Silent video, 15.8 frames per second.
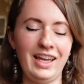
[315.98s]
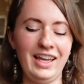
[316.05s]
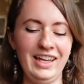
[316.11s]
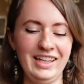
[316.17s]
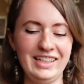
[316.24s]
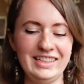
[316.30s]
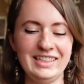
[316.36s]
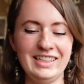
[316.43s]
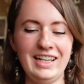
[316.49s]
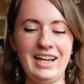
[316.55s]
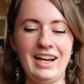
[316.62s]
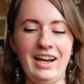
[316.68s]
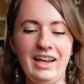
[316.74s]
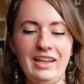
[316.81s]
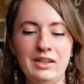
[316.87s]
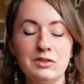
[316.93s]
and
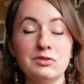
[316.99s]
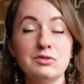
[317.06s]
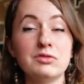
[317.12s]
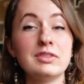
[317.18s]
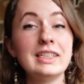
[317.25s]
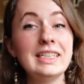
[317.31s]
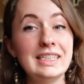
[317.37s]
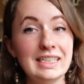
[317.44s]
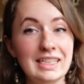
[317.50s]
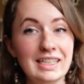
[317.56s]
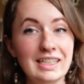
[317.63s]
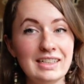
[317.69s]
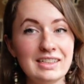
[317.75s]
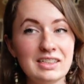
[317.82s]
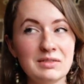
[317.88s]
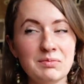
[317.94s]
I redid
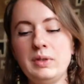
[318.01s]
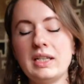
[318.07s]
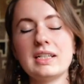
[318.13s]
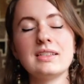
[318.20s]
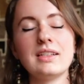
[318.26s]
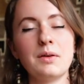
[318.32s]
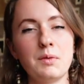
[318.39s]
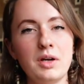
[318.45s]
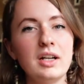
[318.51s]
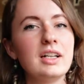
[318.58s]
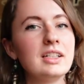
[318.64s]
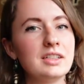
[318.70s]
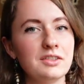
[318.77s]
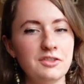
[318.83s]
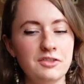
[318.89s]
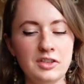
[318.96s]
it because I wanted it
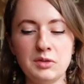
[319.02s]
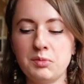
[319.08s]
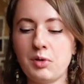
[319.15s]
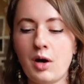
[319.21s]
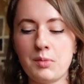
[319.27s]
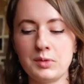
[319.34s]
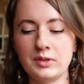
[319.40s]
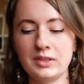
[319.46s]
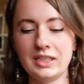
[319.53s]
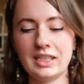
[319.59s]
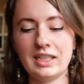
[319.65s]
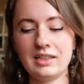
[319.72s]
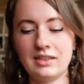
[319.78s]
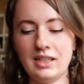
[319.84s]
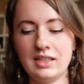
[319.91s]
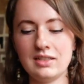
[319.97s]
to fit
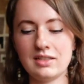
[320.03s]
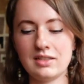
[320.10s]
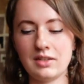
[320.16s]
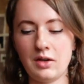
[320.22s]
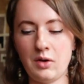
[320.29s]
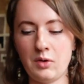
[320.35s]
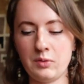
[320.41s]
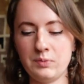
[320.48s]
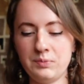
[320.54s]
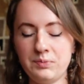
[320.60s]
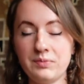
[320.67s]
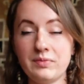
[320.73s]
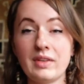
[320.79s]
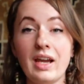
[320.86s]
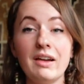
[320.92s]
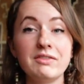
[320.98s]
properly. And so
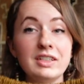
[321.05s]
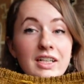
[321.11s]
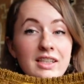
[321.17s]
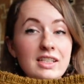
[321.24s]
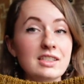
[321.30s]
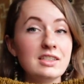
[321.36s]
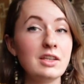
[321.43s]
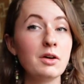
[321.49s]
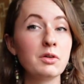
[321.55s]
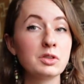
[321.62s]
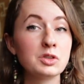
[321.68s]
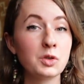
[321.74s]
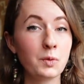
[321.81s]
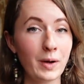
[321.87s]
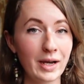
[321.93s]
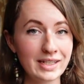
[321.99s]
I've done this yoke
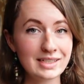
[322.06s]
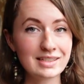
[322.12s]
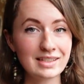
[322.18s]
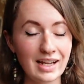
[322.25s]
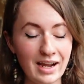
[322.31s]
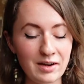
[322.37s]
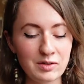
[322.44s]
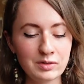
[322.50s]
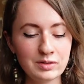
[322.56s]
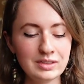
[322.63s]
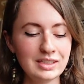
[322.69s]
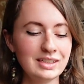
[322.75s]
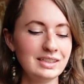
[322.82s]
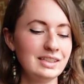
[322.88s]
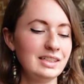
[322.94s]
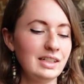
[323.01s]
twice now,
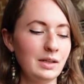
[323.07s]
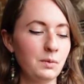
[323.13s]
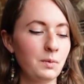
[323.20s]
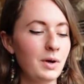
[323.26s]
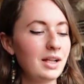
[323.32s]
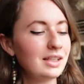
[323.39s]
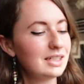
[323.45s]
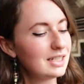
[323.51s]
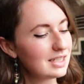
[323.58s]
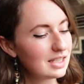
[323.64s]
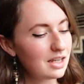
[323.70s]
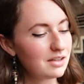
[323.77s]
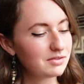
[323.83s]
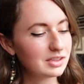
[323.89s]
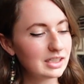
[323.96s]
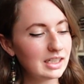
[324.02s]
and while it is
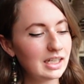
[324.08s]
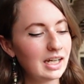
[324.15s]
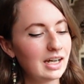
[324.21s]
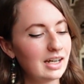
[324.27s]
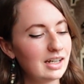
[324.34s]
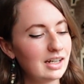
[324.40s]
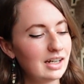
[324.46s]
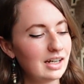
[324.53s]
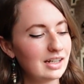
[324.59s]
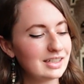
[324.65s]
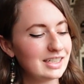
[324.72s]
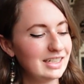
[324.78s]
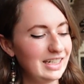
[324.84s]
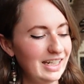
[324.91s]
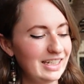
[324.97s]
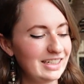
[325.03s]
lovely to
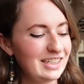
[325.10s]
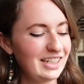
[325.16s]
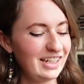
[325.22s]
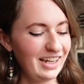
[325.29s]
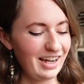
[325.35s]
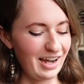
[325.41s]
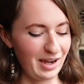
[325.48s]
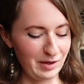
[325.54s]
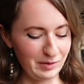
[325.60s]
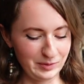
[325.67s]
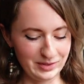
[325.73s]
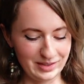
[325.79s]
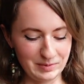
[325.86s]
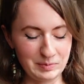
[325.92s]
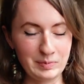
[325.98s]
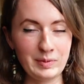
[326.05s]
knit, I was
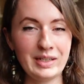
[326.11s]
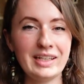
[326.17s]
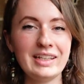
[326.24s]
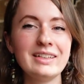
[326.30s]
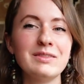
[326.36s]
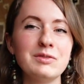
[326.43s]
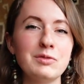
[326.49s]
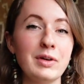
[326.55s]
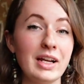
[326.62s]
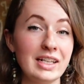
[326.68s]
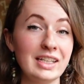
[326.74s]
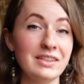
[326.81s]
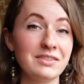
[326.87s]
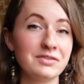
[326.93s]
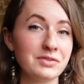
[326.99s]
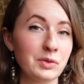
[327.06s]
a bit
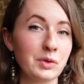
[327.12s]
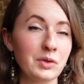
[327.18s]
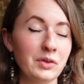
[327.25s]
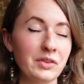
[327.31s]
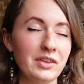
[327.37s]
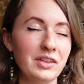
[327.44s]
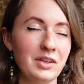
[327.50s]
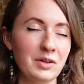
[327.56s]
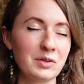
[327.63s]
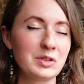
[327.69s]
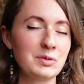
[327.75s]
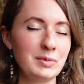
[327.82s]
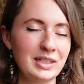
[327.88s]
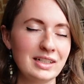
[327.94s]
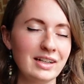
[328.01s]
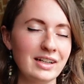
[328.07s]
ready for the yoke to
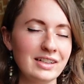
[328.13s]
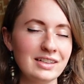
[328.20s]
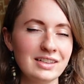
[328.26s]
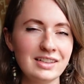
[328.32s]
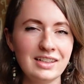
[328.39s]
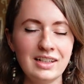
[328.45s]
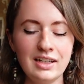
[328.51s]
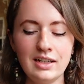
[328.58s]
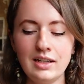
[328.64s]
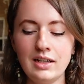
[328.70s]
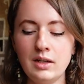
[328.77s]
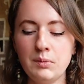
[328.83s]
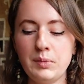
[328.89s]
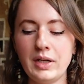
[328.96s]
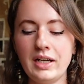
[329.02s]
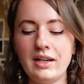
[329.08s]
be done.
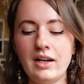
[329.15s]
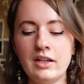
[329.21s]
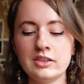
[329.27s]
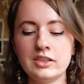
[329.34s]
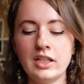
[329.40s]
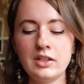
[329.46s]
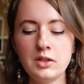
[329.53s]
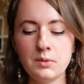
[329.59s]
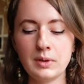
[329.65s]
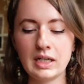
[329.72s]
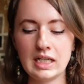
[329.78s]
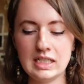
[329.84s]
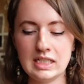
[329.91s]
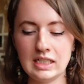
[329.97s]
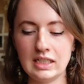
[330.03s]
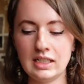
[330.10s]
But I'll tell you what I
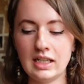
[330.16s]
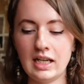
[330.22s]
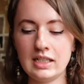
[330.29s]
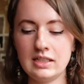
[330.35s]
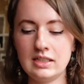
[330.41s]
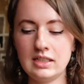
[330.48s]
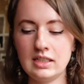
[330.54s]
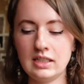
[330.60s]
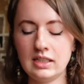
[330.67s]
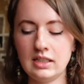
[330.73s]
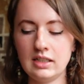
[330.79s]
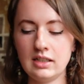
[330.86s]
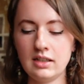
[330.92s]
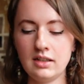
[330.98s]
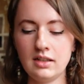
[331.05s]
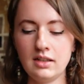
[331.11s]
did. I did